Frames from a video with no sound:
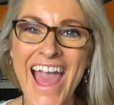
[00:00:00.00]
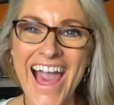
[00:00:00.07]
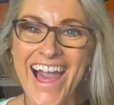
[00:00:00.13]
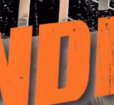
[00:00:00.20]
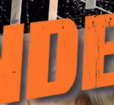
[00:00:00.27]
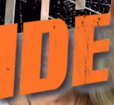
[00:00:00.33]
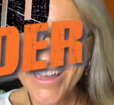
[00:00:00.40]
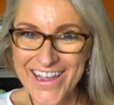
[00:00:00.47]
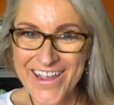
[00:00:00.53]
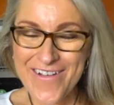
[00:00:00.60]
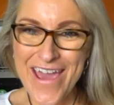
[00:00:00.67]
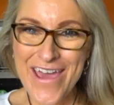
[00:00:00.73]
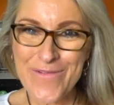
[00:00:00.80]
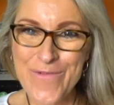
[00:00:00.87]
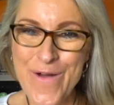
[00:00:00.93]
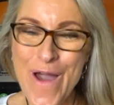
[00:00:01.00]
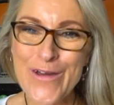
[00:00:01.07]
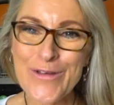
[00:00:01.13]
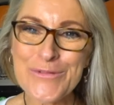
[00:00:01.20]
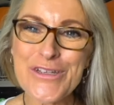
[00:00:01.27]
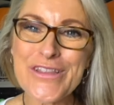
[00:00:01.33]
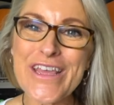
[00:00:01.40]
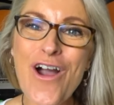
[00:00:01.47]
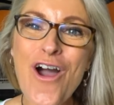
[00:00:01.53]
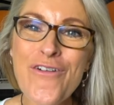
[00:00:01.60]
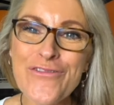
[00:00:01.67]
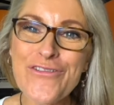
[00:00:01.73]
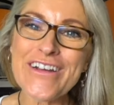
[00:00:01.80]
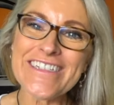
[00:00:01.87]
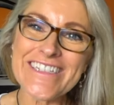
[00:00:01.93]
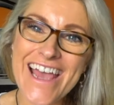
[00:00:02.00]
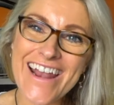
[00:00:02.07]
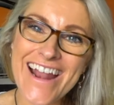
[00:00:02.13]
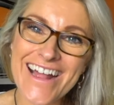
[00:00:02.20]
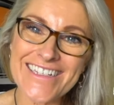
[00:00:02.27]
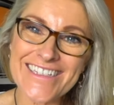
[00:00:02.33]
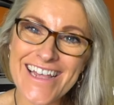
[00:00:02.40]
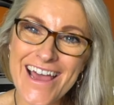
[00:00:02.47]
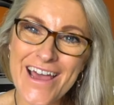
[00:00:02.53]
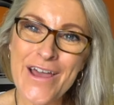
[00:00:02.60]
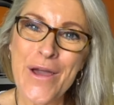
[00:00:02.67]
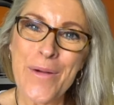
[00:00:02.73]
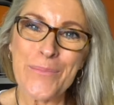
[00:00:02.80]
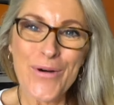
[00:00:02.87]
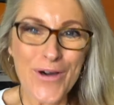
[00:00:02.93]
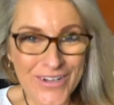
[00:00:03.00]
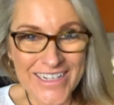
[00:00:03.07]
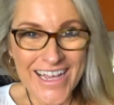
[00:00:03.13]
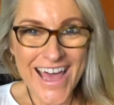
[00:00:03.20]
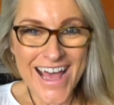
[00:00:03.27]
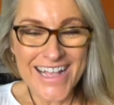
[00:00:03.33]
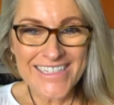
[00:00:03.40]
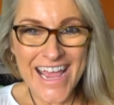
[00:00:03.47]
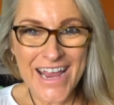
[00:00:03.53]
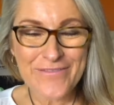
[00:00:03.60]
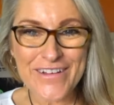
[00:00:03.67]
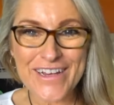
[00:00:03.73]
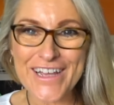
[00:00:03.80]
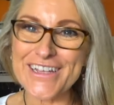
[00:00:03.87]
Hello and welcome to the Off-Grid Down Under podcast and video